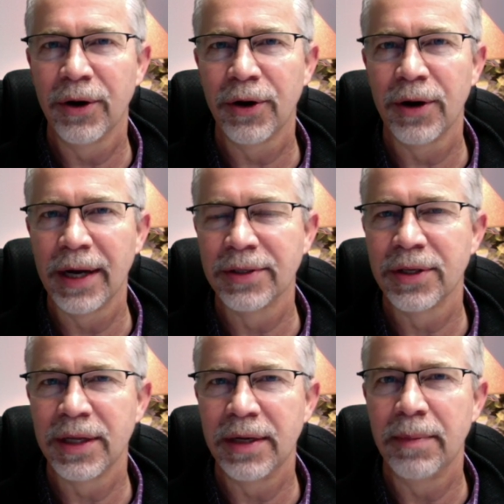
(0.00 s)
her as
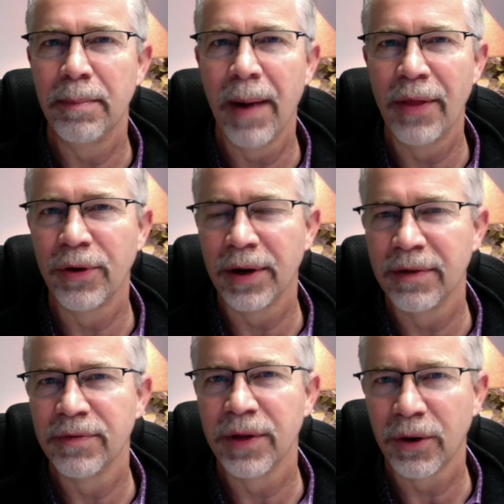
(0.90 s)
the mother
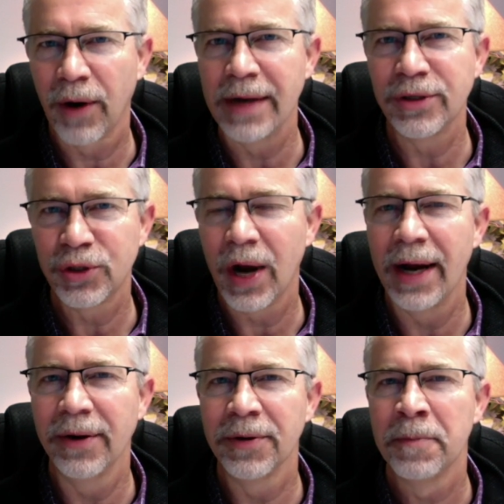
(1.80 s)
of the Christ
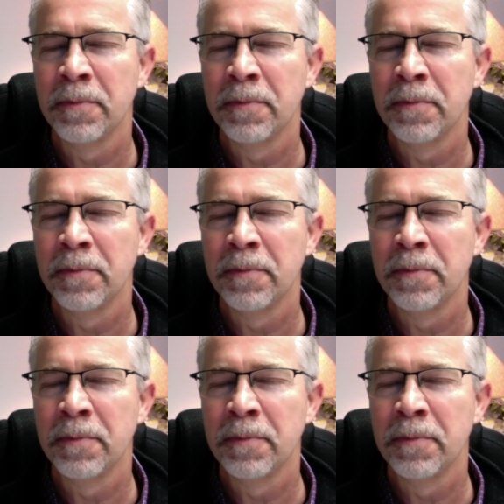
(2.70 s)
child.